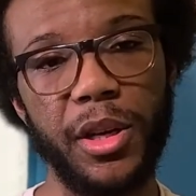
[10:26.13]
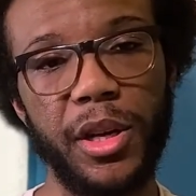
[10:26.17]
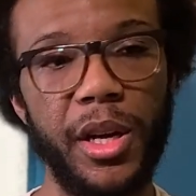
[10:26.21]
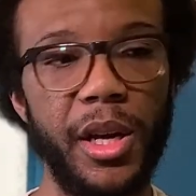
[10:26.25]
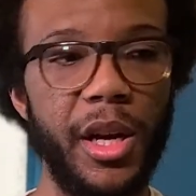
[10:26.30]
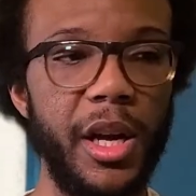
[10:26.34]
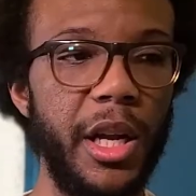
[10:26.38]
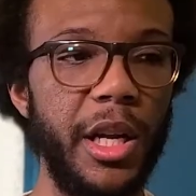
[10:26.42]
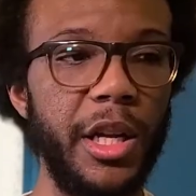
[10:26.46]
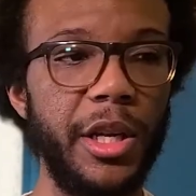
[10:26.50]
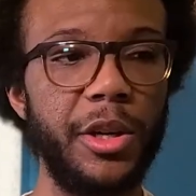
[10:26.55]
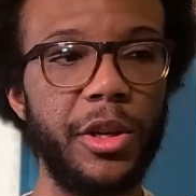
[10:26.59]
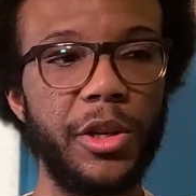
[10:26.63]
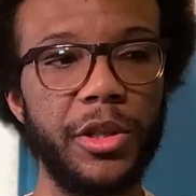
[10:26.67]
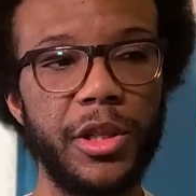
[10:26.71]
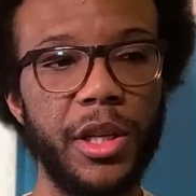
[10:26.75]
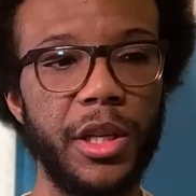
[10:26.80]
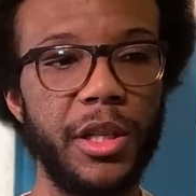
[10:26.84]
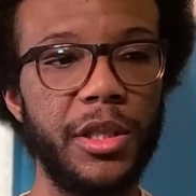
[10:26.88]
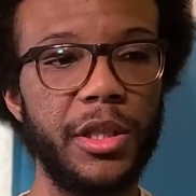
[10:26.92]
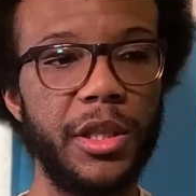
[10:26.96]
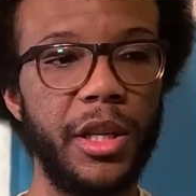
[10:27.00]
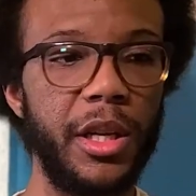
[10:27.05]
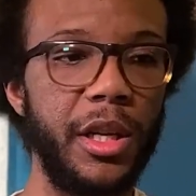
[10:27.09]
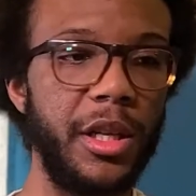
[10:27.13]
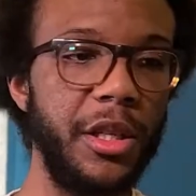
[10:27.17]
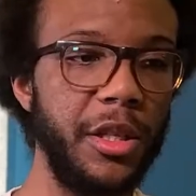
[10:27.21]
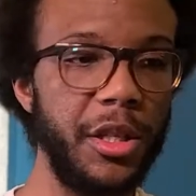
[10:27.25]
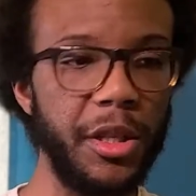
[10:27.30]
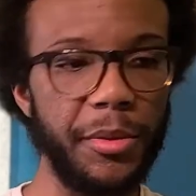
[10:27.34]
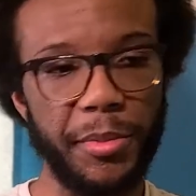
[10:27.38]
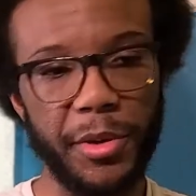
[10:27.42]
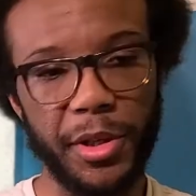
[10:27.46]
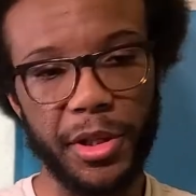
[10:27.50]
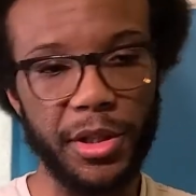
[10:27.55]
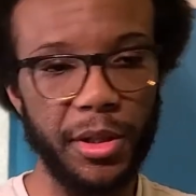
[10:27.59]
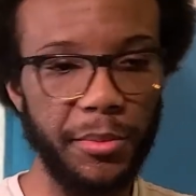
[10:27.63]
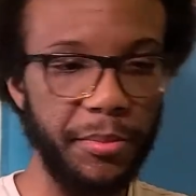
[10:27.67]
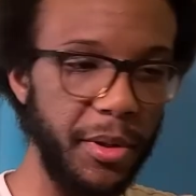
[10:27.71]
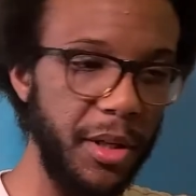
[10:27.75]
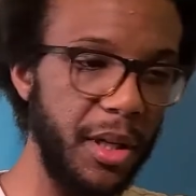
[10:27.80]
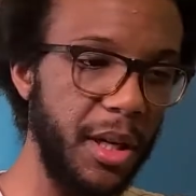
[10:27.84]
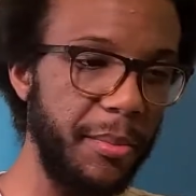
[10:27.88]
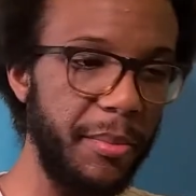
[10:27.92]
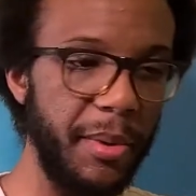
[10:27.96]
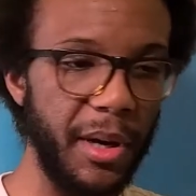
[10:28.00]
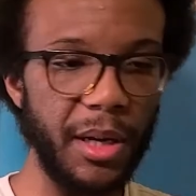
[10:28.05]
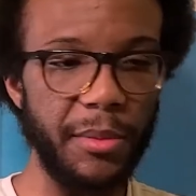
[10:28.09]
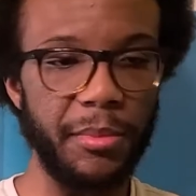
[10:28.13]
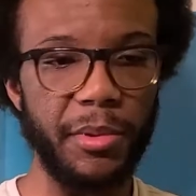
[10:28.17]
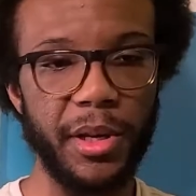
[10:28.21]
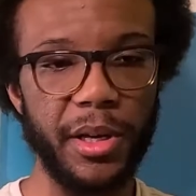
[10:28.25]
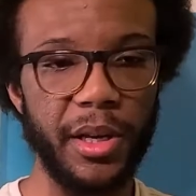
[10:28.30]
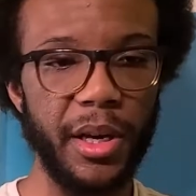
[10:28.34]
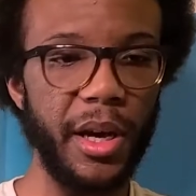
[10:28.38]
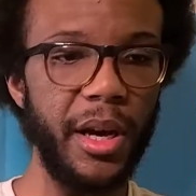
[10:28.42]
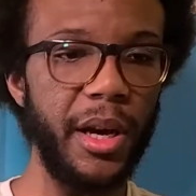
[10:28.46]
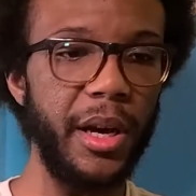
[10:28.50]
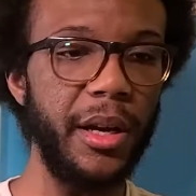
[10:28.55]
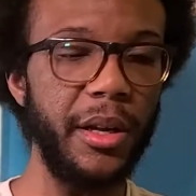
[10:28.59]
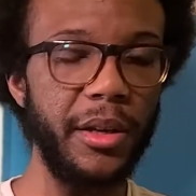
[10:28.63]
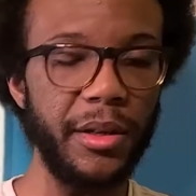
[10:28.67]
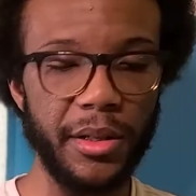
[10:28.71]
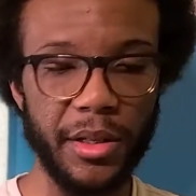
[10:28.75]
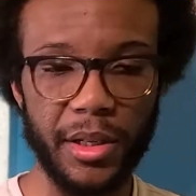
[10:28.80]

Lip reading: and he goes on stage and he bears a big baby, and